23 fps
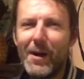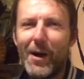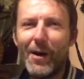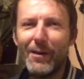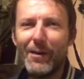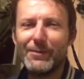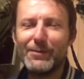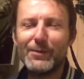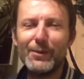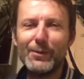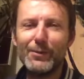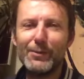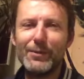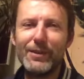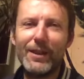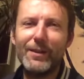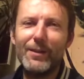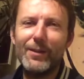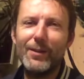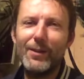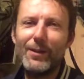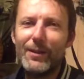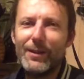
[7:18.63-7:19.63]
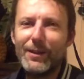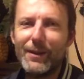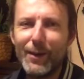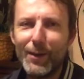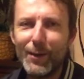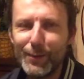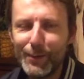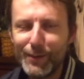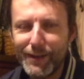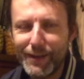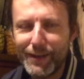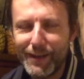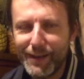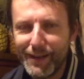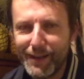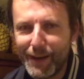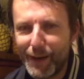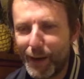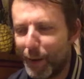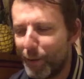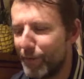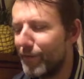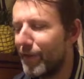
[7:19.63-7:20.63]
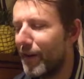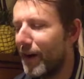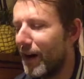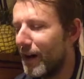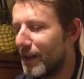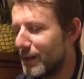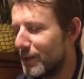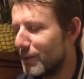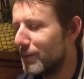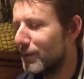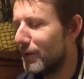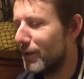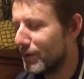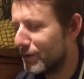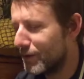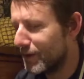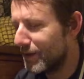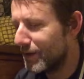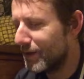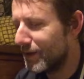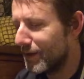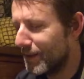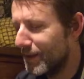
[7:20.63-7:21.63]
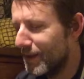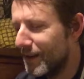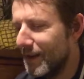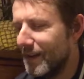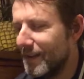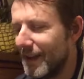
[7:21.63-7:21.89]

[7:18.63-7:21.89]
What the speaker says: I do sound like an old fart to a youngster.